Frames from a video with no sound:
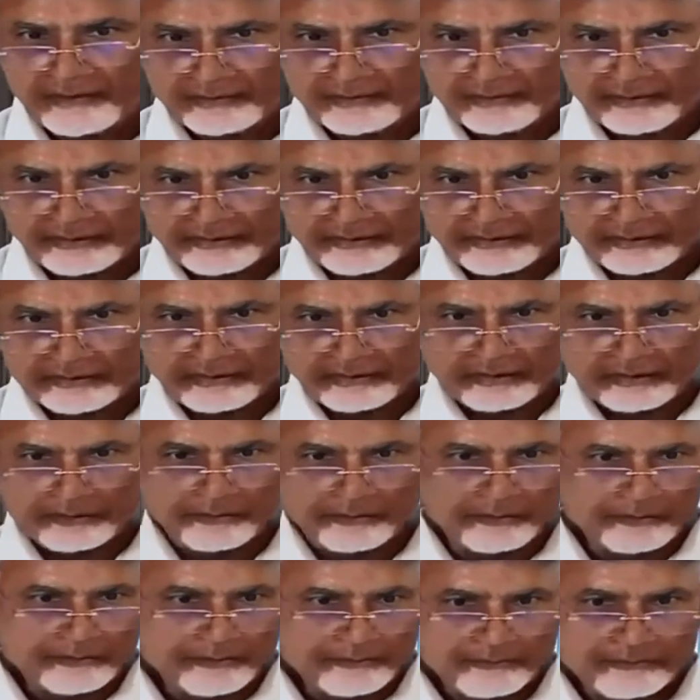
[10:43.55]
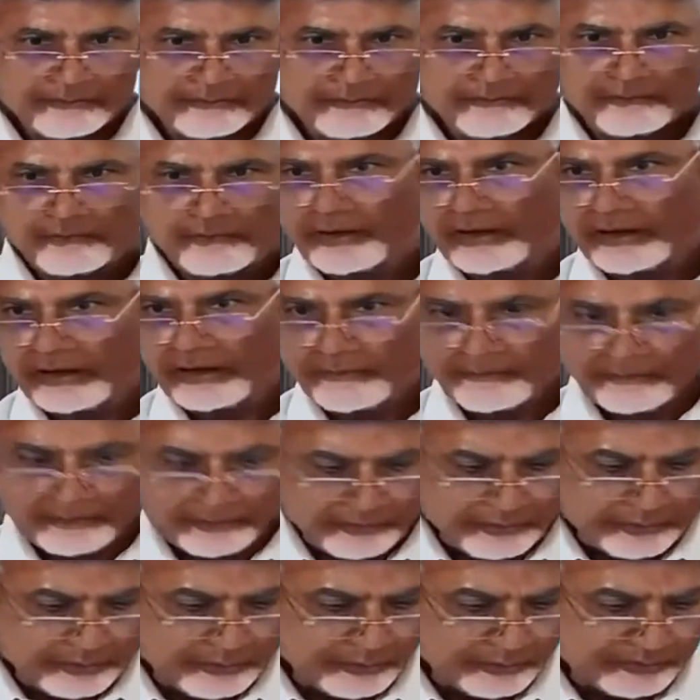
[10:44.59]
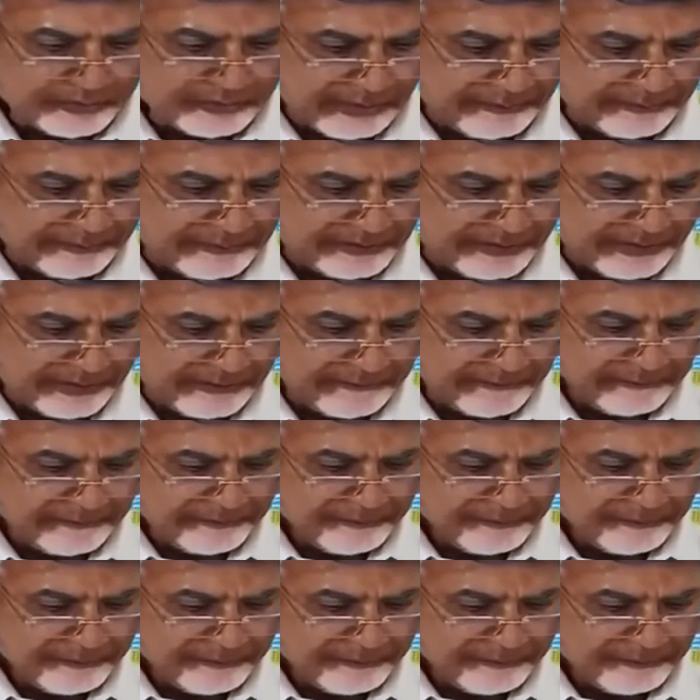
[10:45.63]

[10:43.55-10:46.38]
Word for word: That is how we are able to do something.